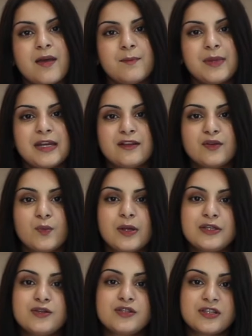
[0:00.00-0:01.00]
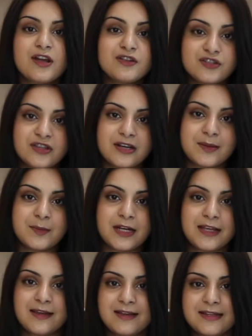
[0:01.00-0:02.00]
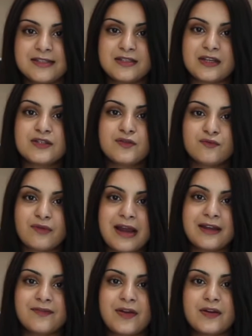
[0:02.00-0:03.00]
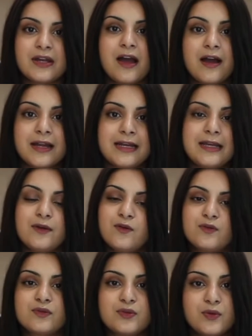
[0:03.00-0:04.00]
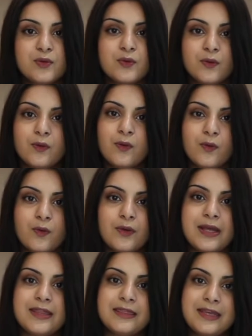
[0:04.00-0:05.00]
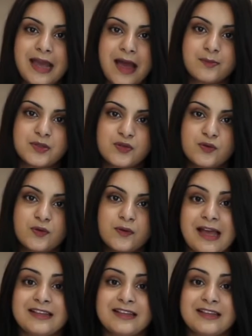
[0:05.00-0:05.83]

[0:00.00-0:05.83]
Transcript: meaning that when you search the name Clear, it doesn't rank very highly on Google or in the App Store.